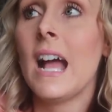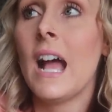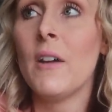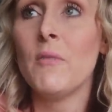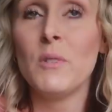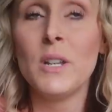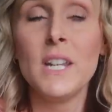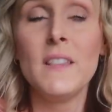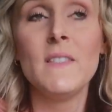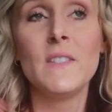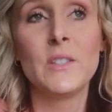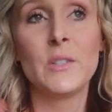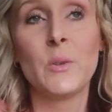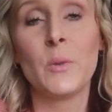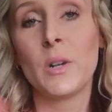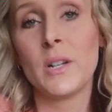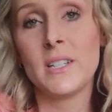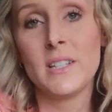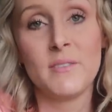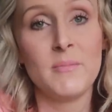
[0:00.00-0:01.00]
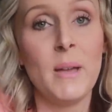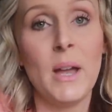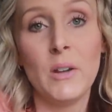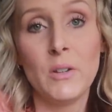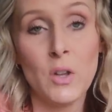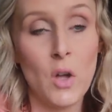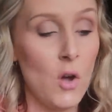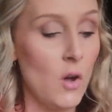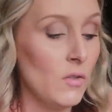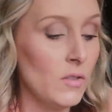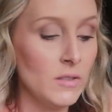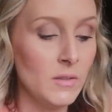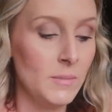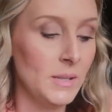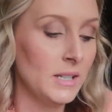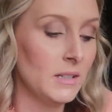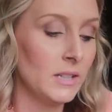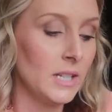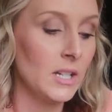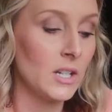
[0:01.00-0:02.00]
I went in the store and smelled all the
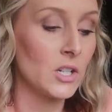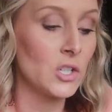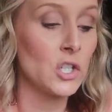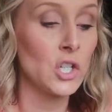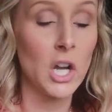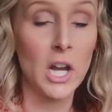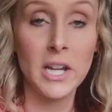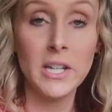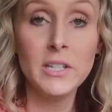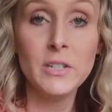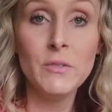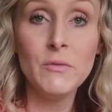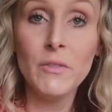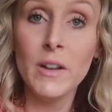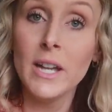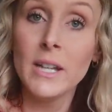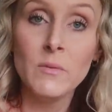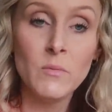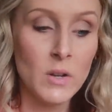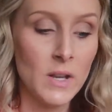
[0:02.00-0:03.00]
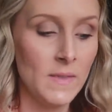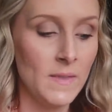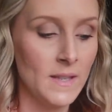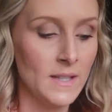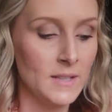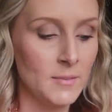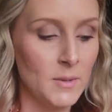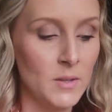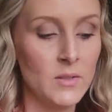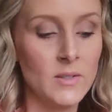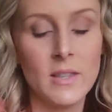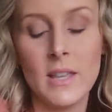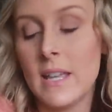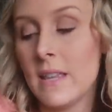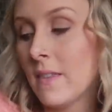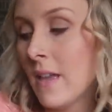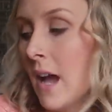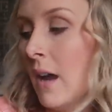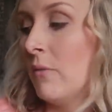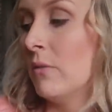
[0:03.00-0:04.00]
lemon cleaners trying to find one that smells
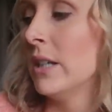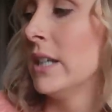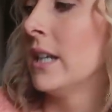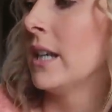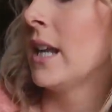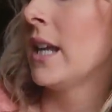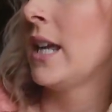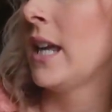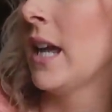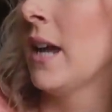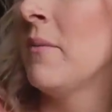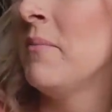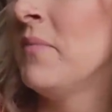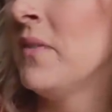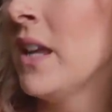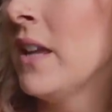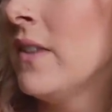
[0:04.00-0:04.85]
like that one and I can't.